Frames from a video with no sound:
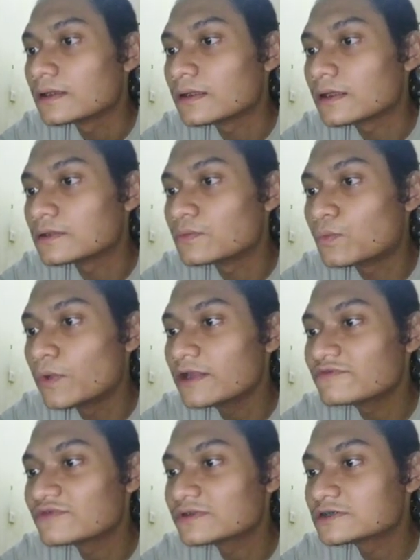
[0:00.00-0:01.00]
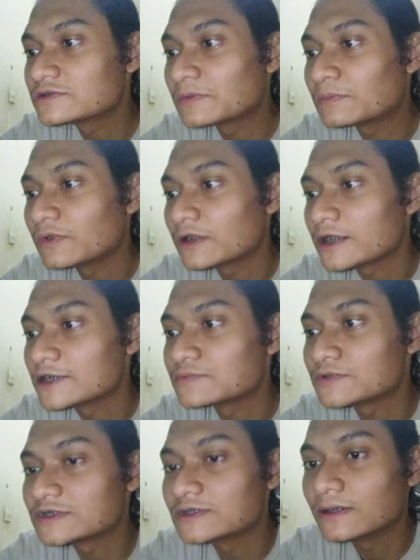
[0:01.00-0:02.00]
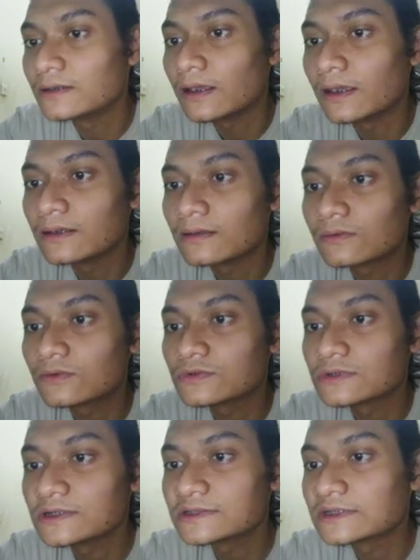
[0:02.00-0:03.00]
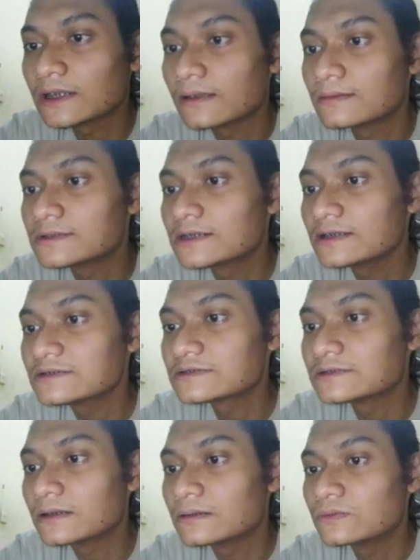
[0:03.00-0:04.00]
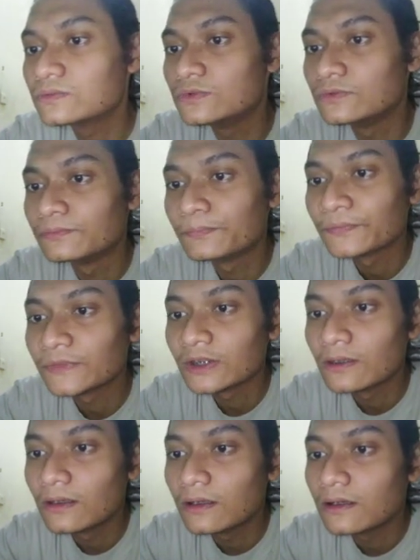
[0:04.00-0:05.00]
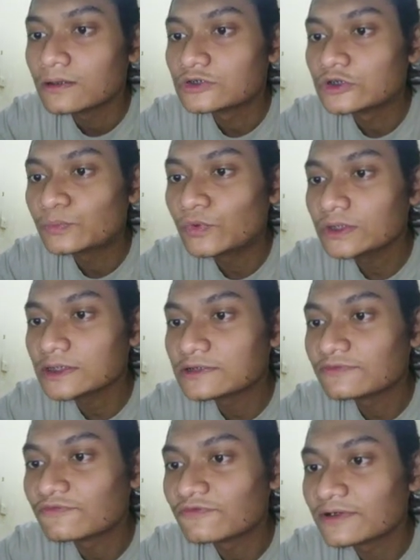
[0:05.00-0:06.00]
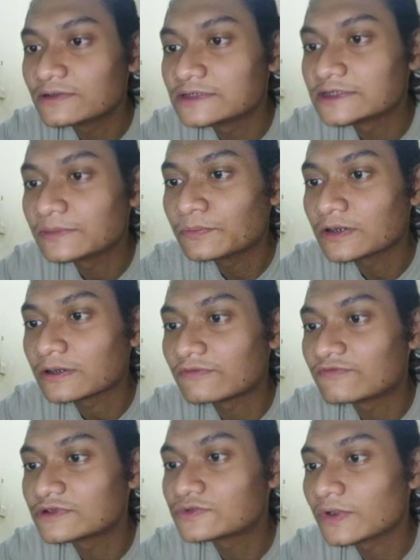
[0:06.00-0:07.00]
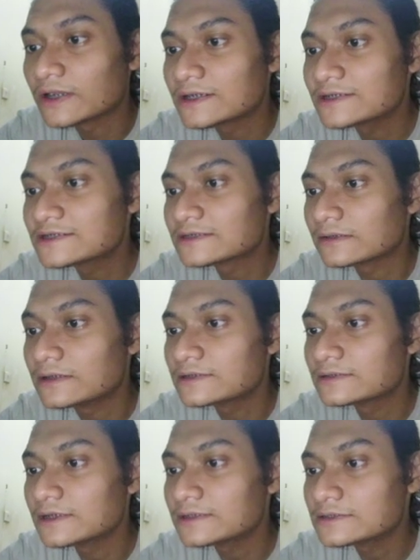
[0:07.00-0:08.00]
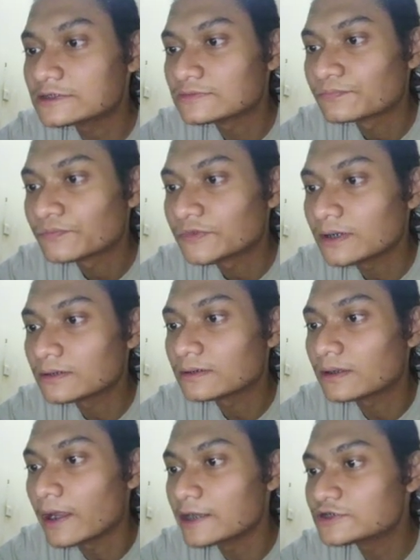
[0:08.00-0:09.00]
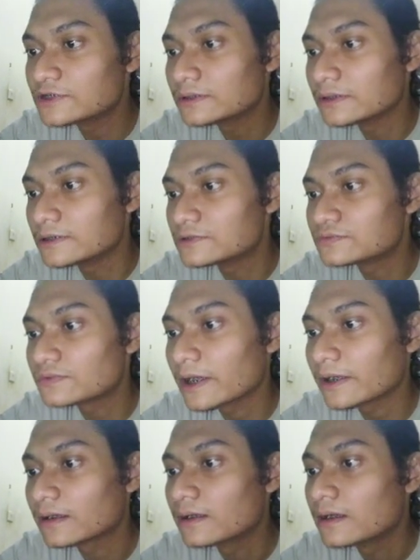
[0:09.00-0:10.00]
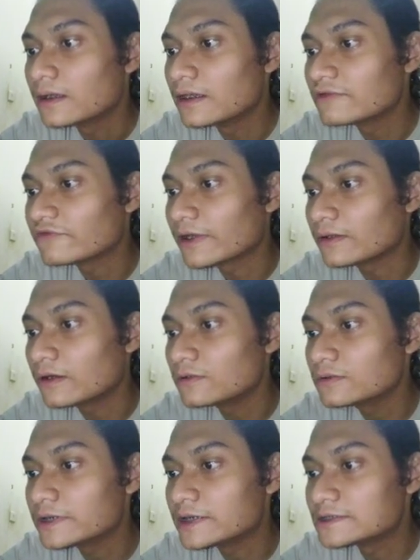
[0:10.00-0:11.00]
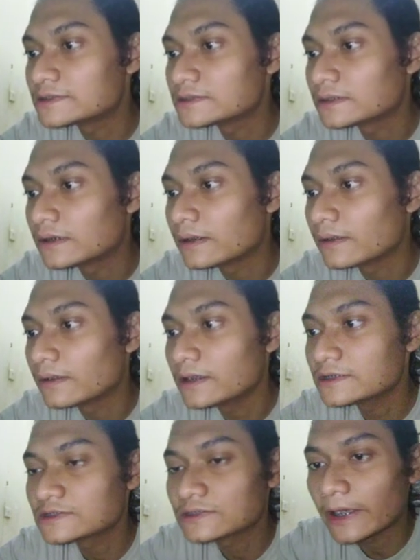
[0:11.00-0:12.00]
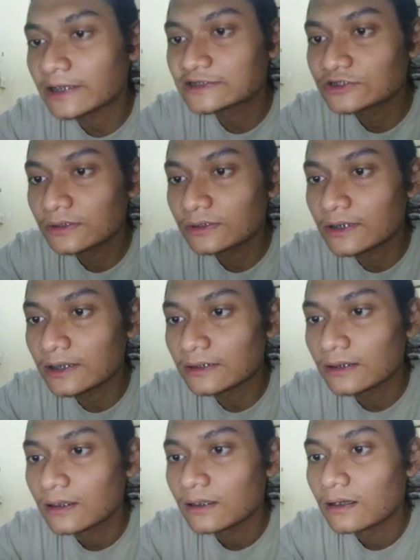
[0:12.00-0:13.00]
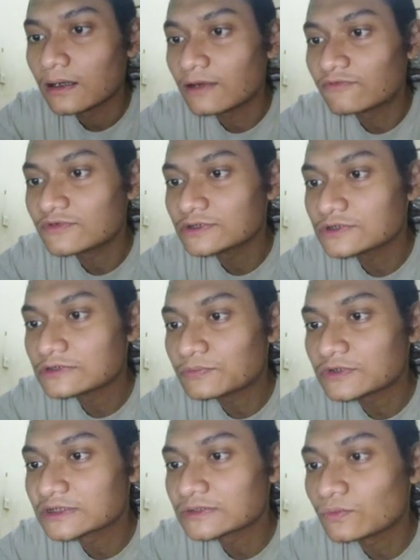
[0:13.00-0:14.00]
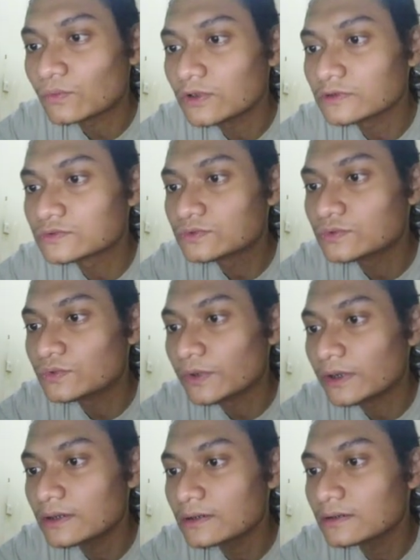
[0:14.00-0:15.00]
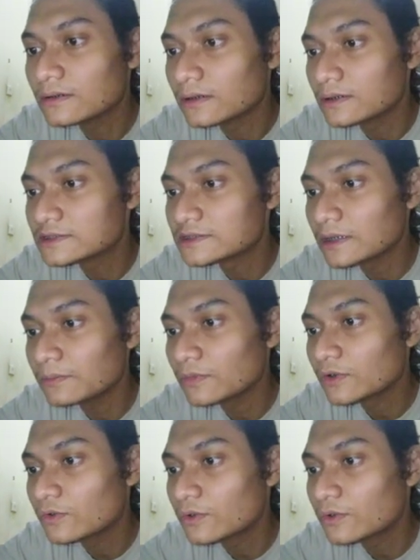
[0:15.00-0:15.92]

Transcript: at the way virtuous people express their inner goodness in the things they do. To put it very simply, virtue ethics it teaches that action is right if and only is action that a virtuous person will do in the same